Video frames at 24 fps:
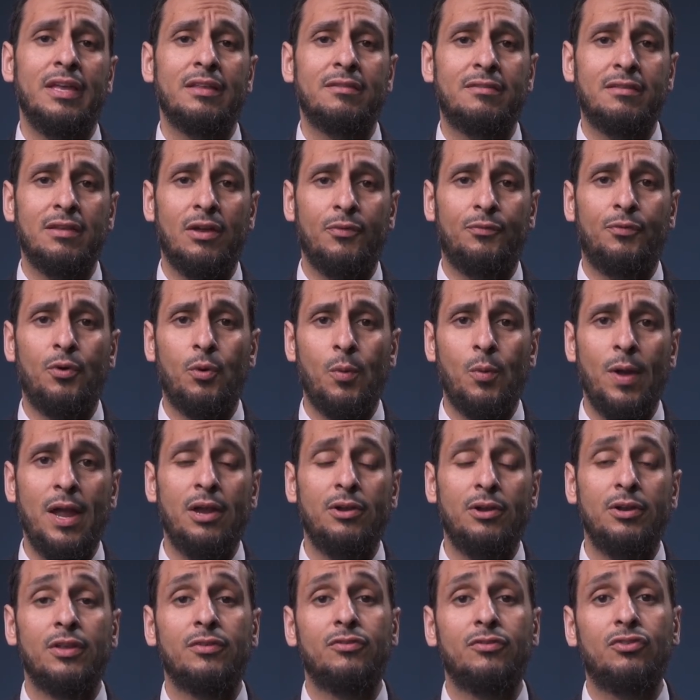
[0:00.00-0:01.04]
and
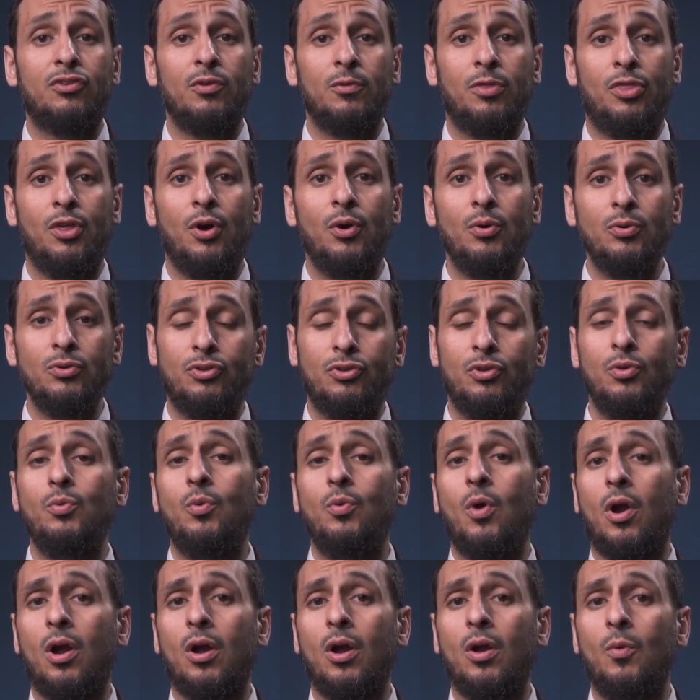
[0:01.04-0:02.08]
self-awareness to those
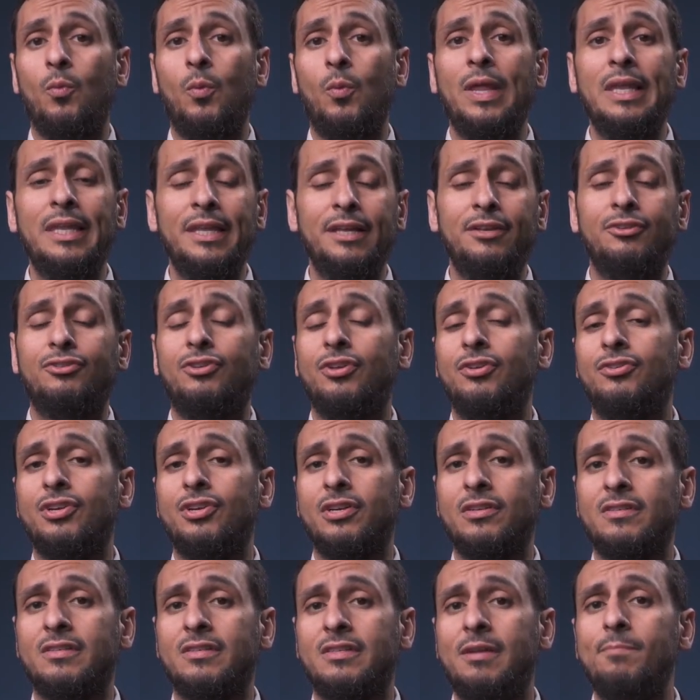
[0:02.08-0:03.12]
who are willing to
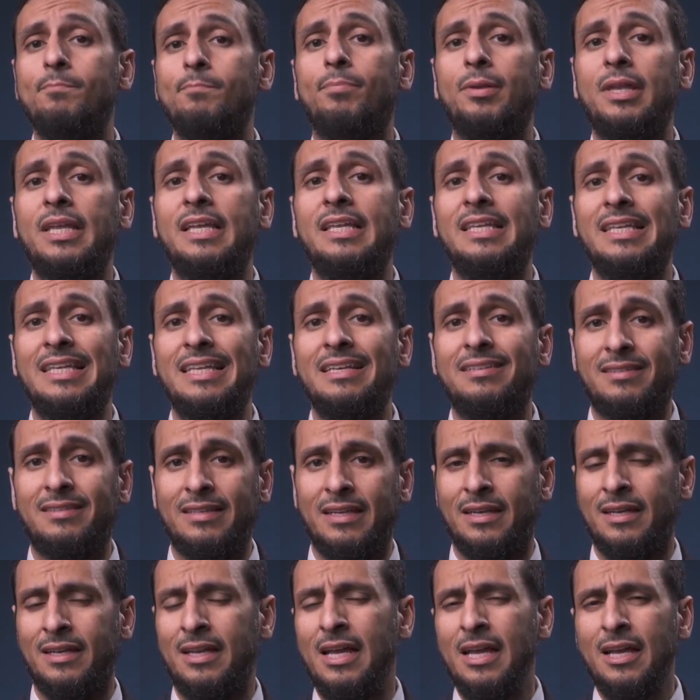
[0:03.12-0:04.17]
just simply
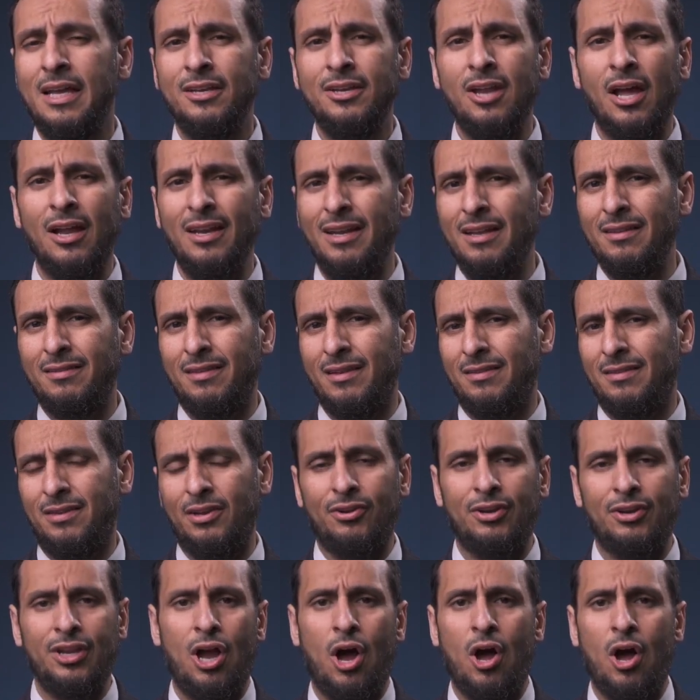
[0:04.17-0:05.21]
listen, not
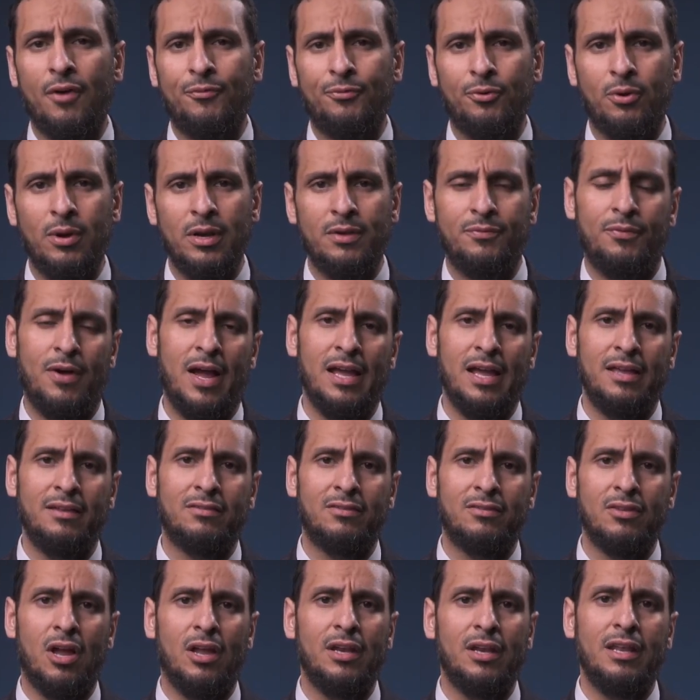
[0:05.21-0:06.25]
necessarily offer
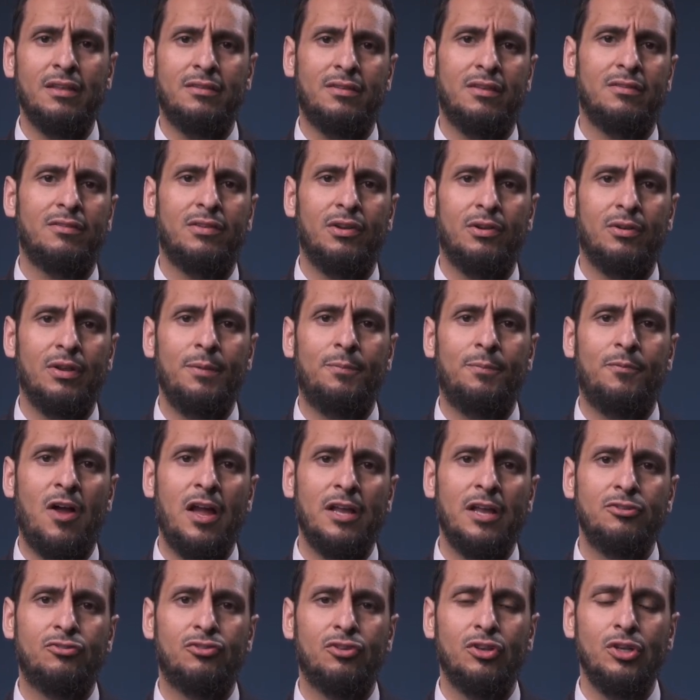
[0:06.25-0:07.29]
advice, not necessarily
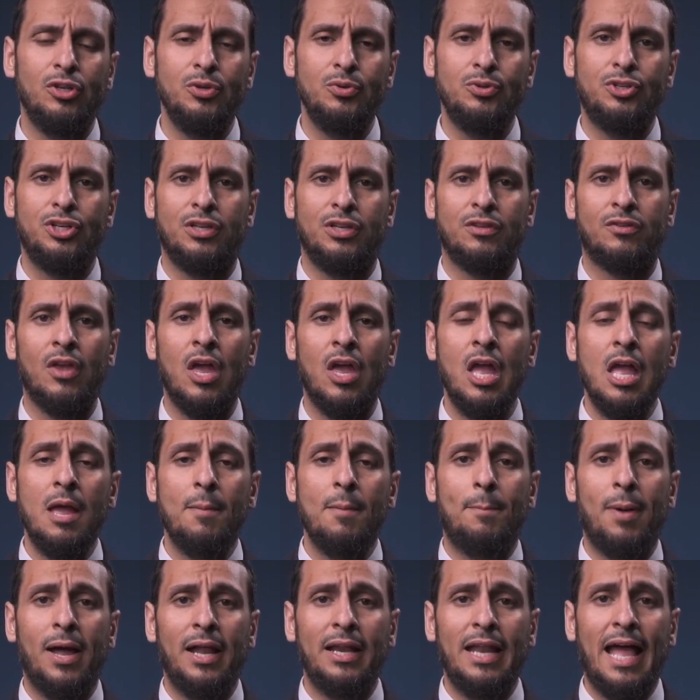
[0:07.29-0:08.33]
find solutions,
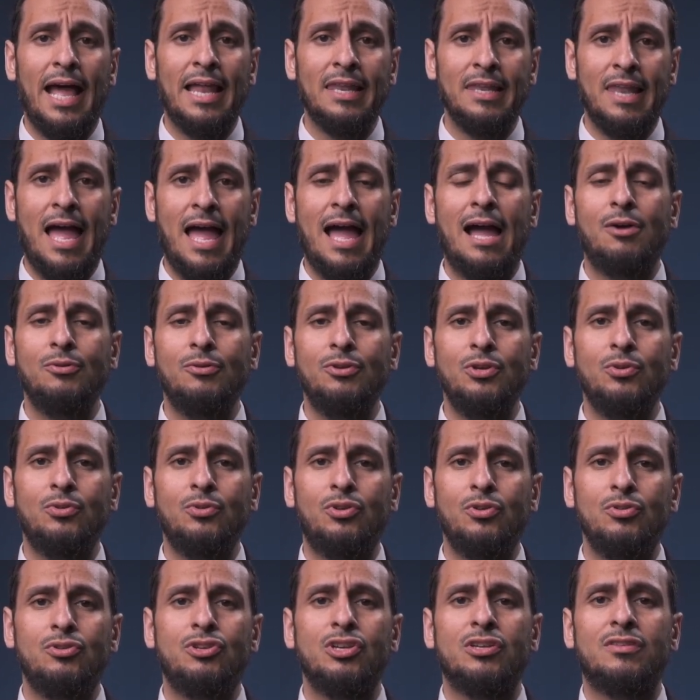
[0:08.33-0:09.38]
but allow you
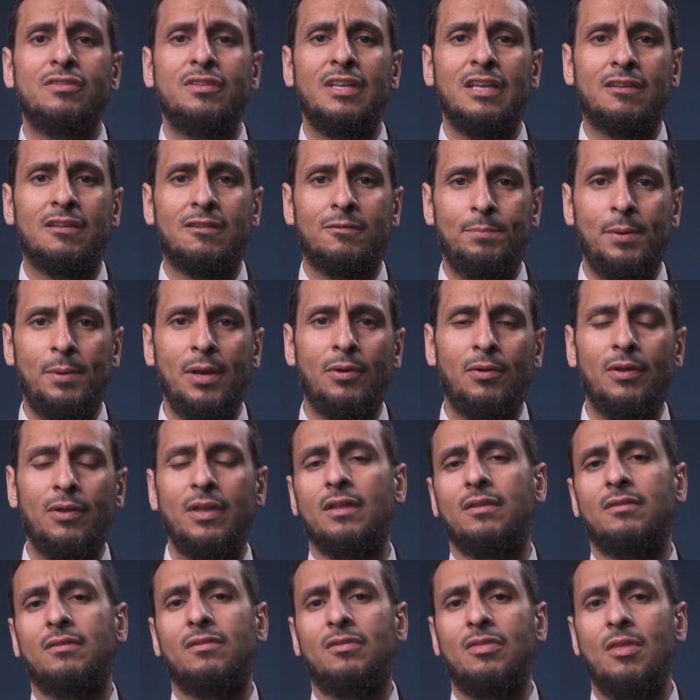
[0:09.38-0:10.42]
to just
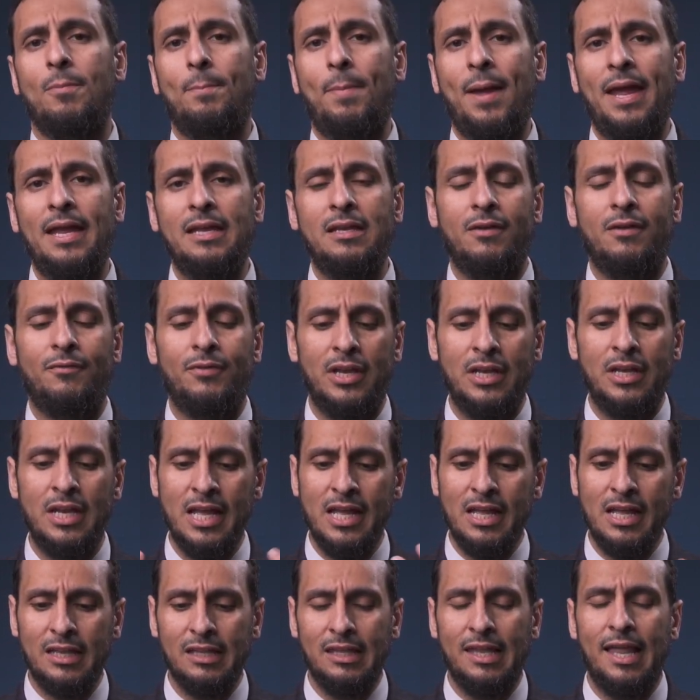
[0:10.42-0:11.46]
experience the pain of it,
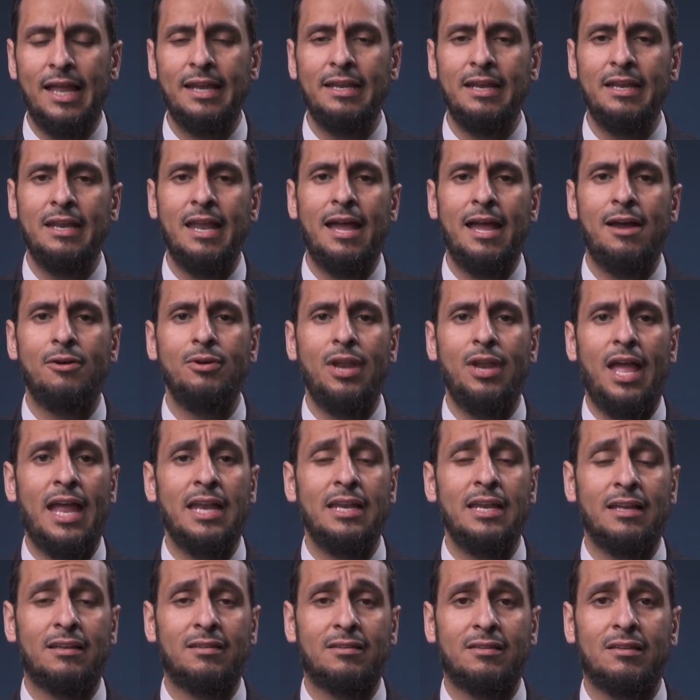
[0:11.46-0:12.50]
let it out,
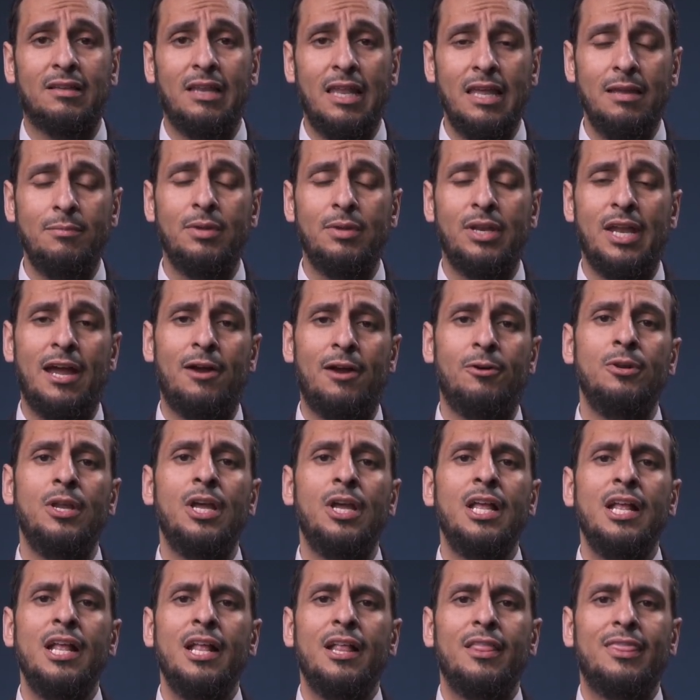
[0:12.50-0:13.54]
and exclaim it out,
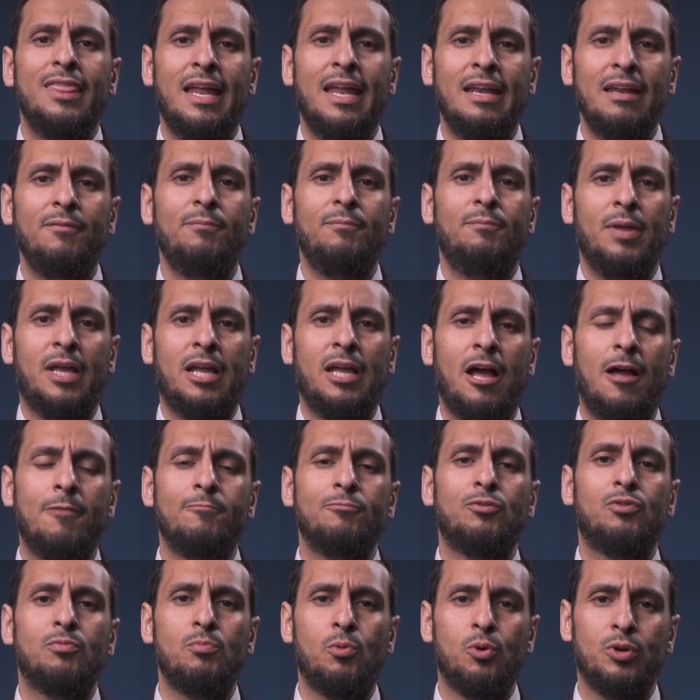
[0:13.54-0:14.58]
then it
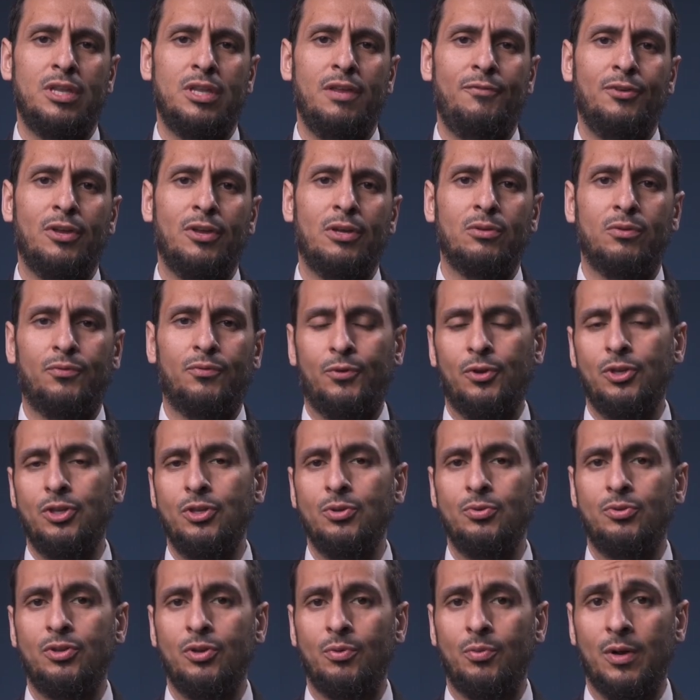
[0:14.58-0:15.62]
becomes more difficult for
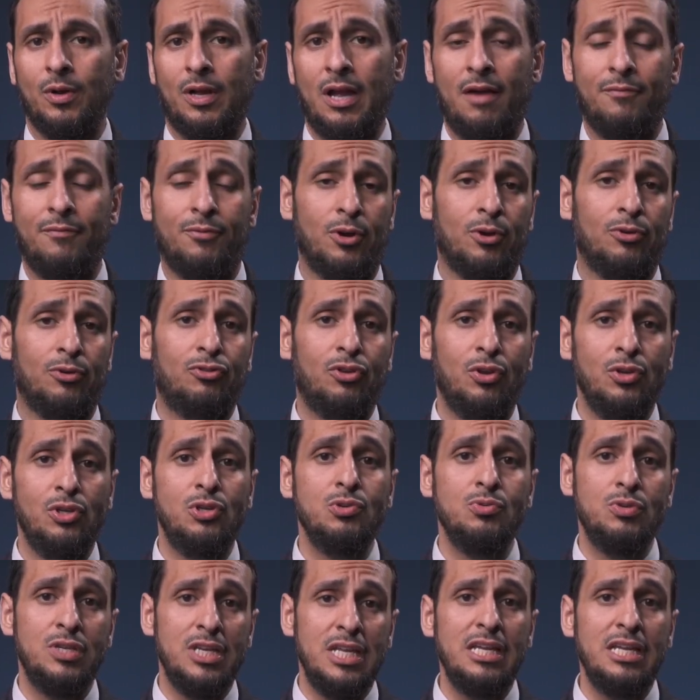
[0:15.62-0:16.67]
you to recover. So
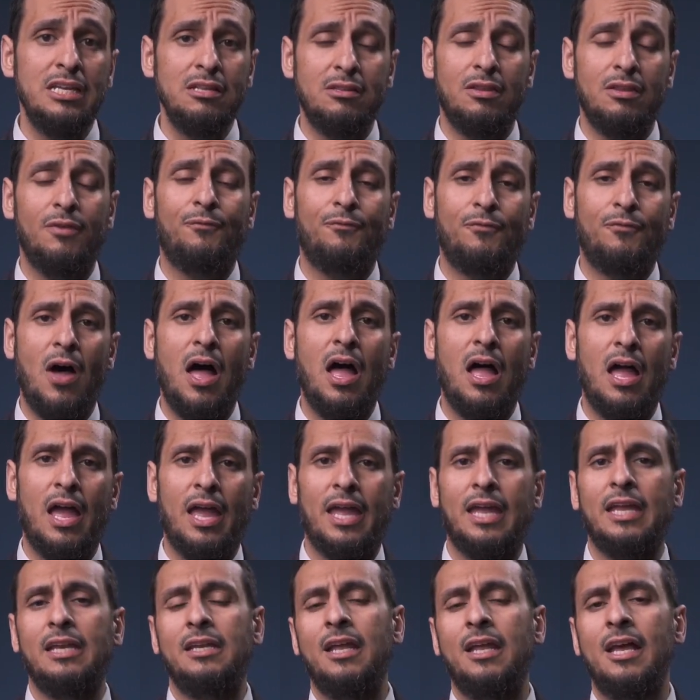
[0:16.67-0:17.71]
you need to
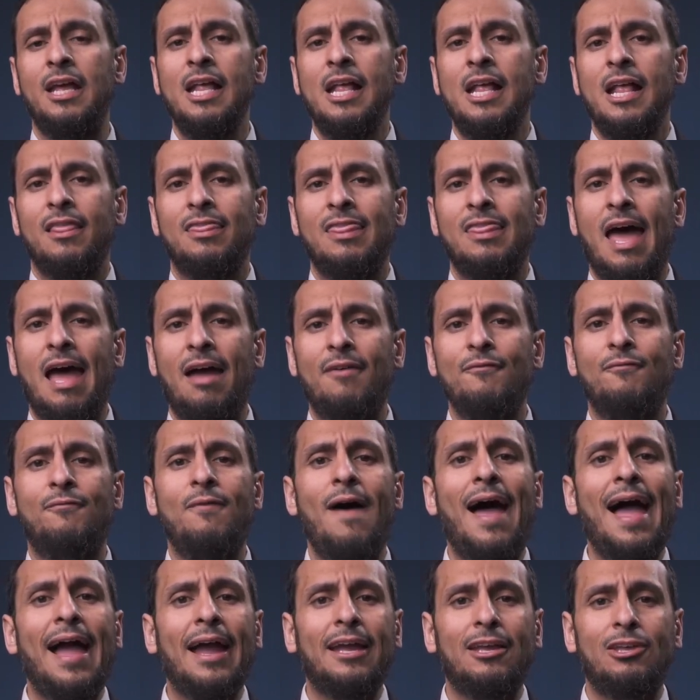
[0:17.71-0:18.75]
find that
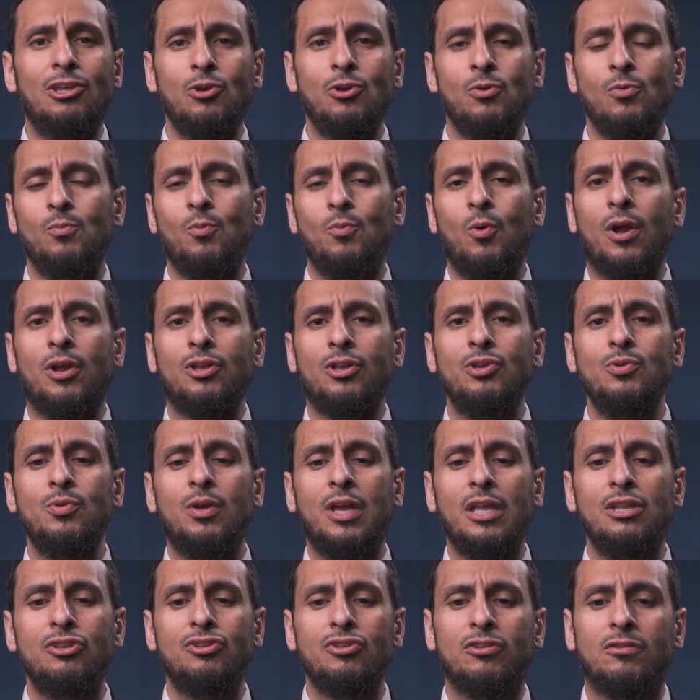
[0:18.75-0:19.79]
vacuum where you
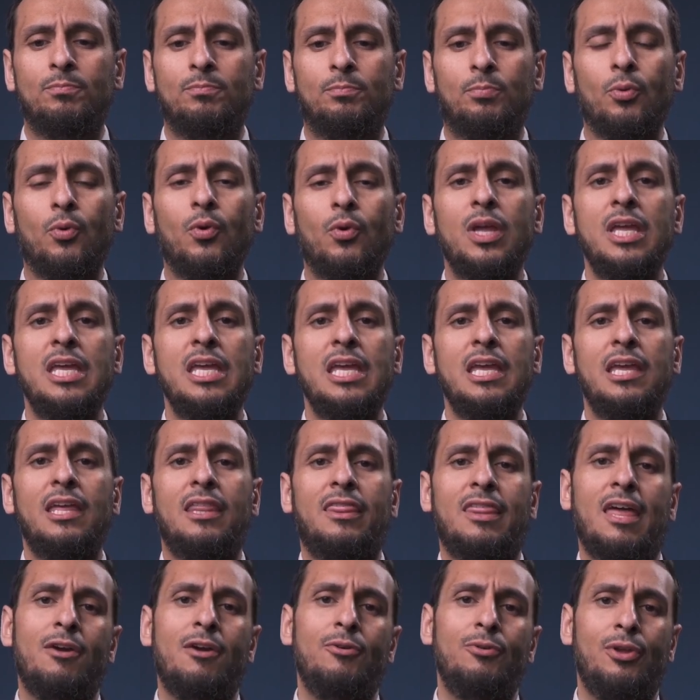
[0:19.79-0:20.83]
can just
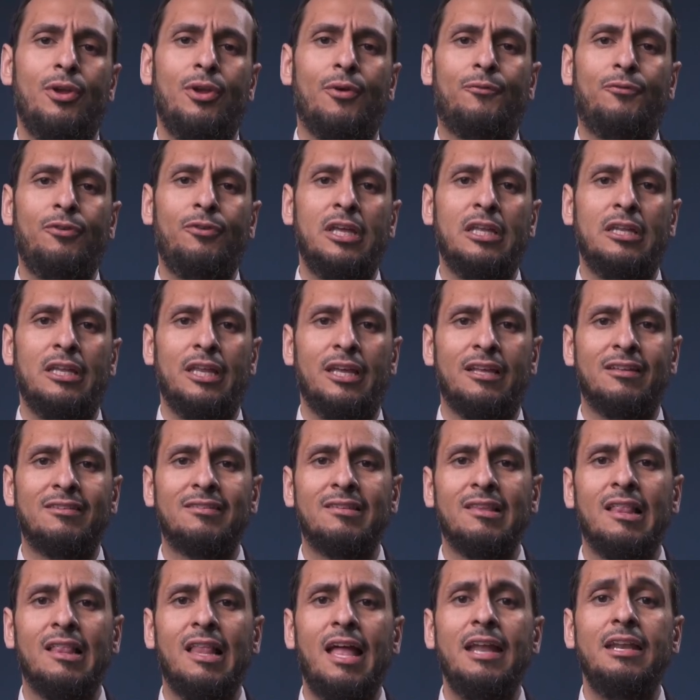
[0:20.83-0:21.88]
breathe out your
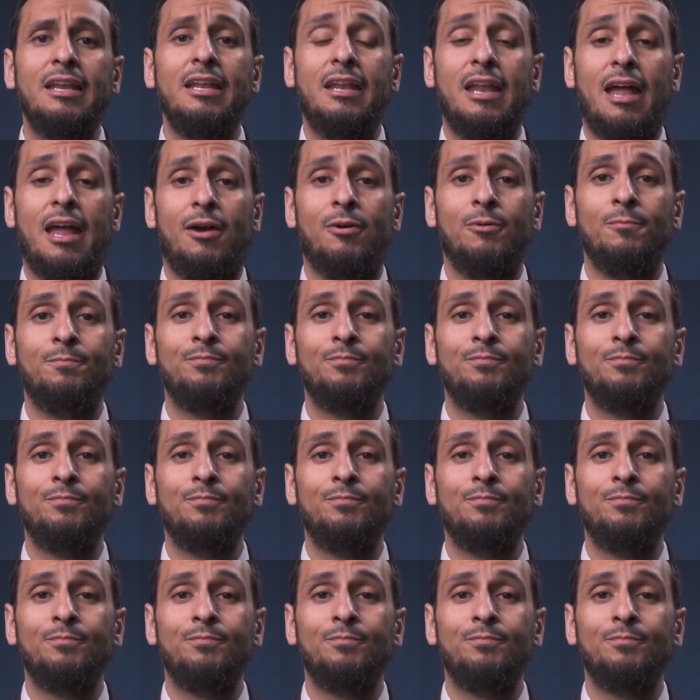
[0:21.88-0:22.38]
feelings, let it out.